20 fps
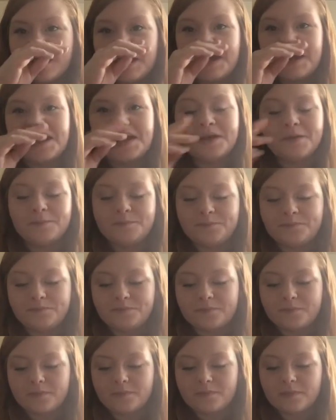Um,
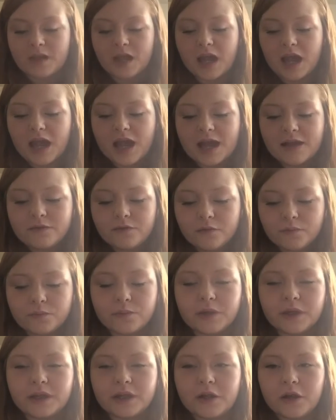I have a
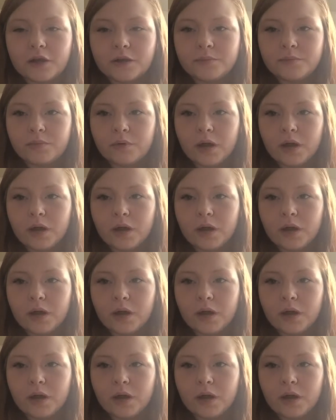really hard